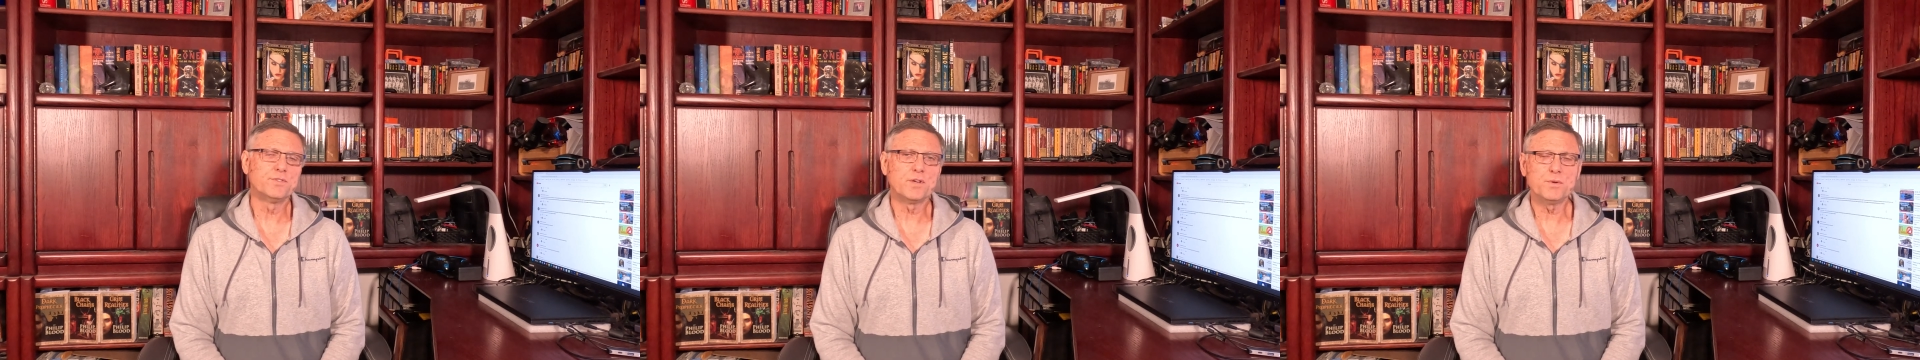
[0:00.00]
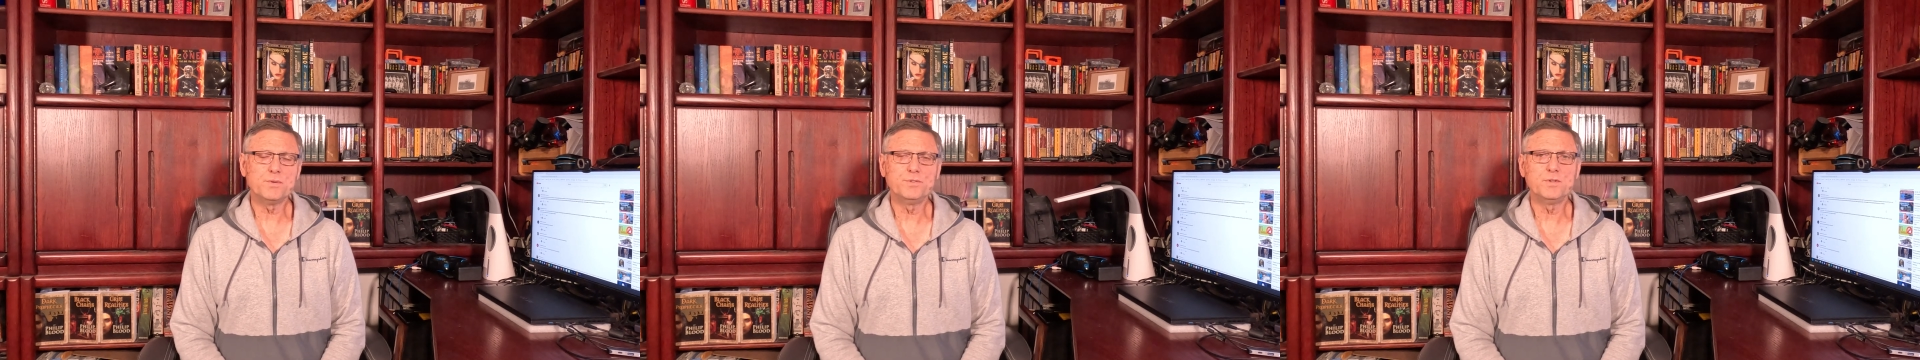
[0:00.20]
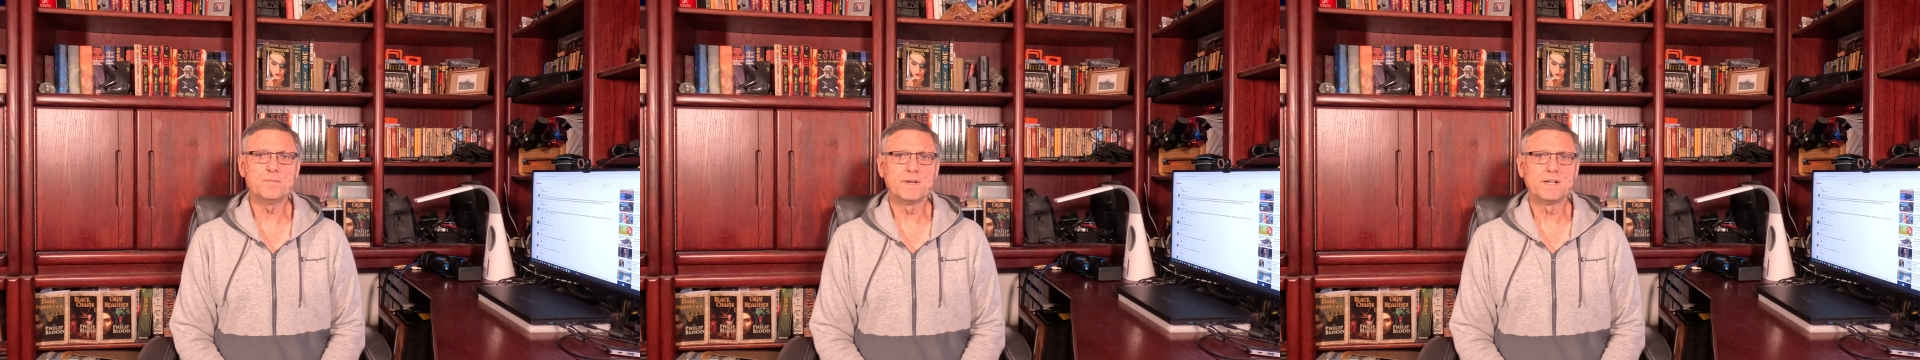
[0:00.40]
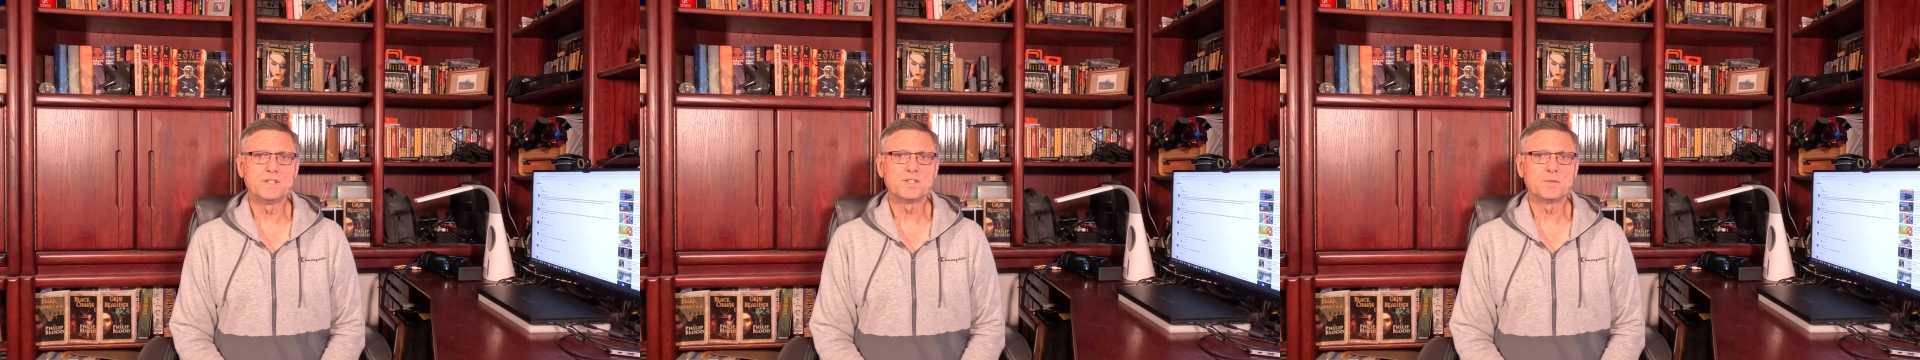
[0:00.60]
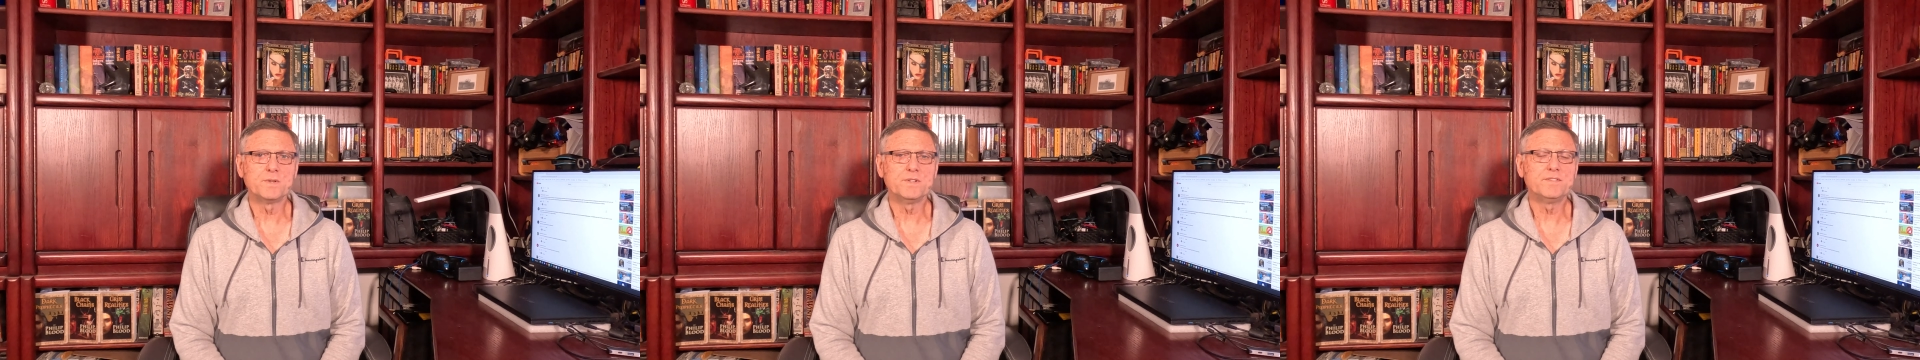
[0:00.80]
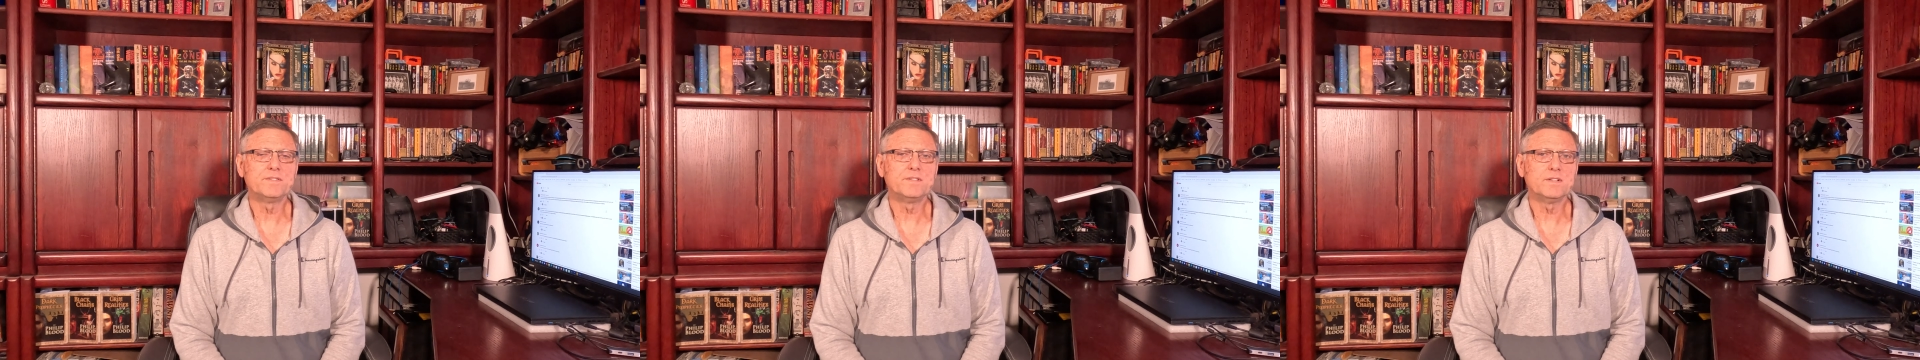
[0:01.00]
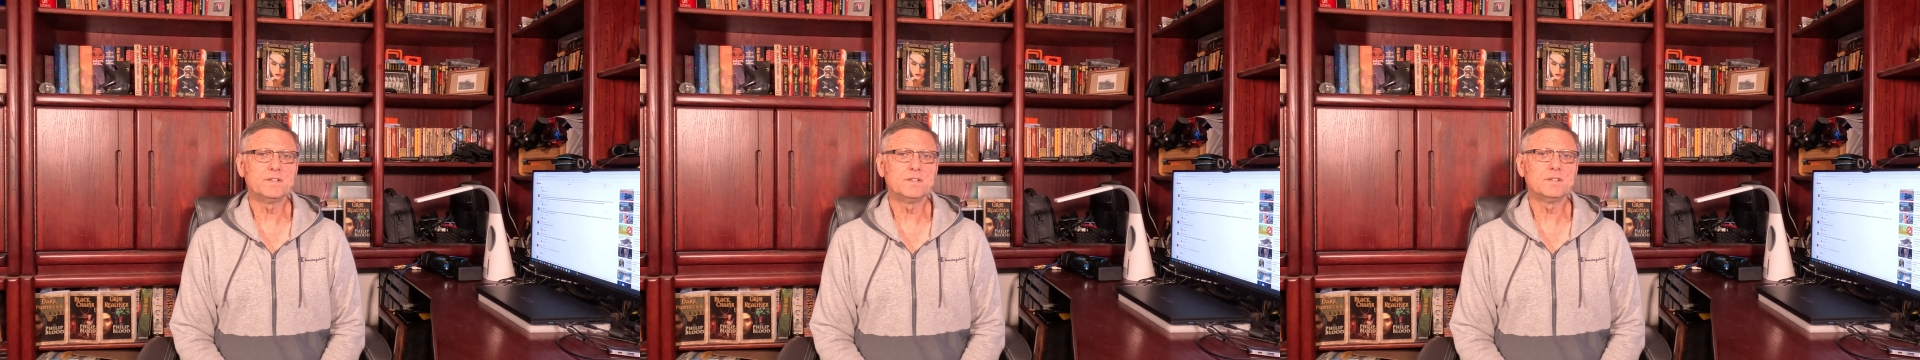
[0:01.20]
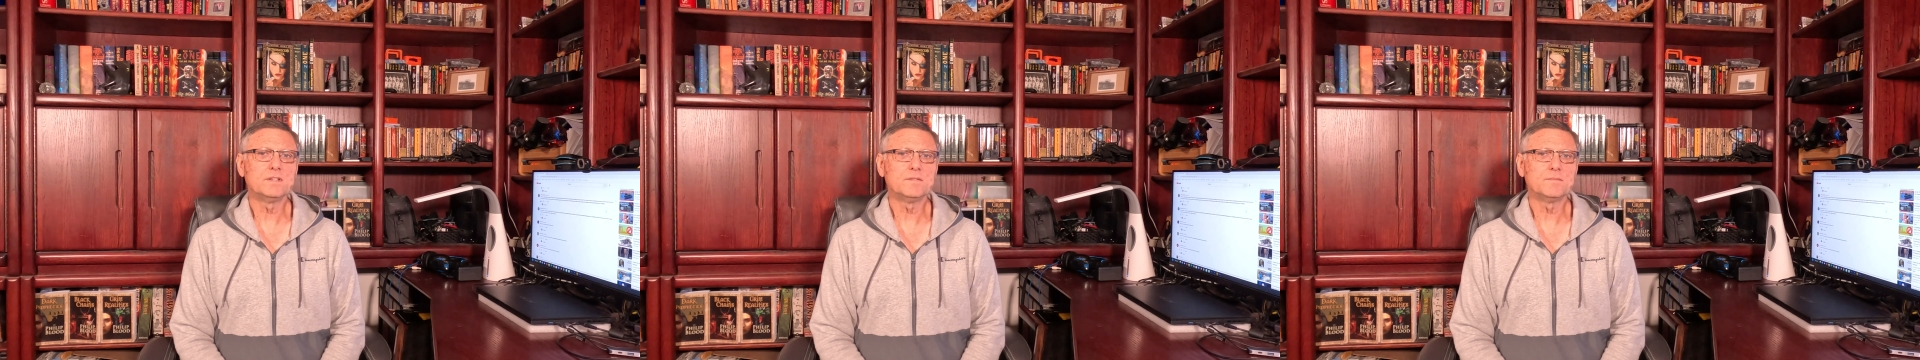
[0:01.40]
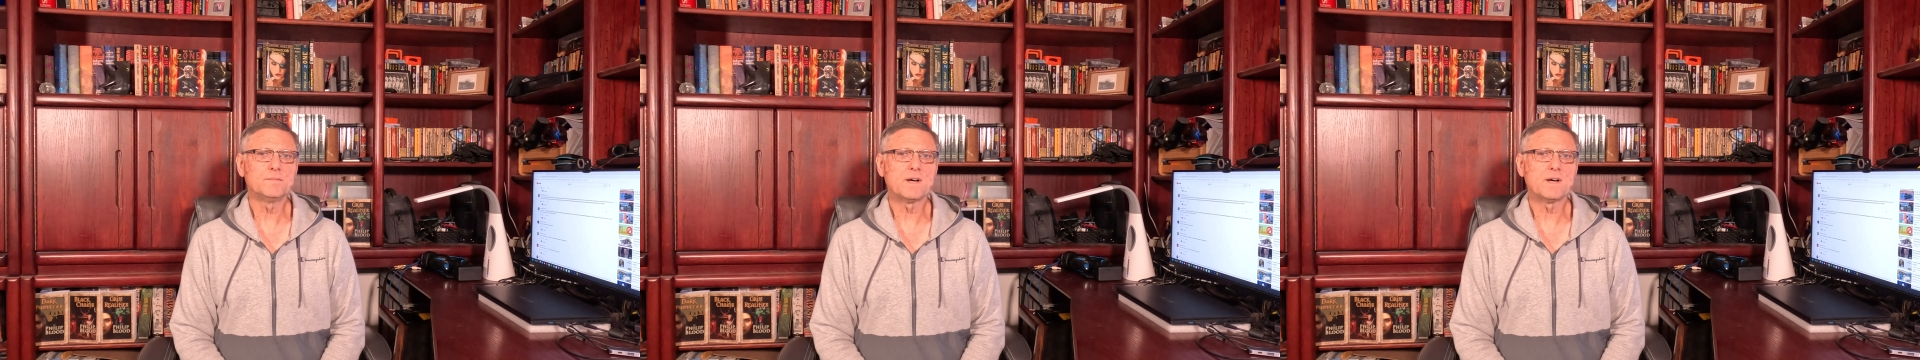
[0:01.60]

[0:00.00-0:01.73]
zones you mentioned would still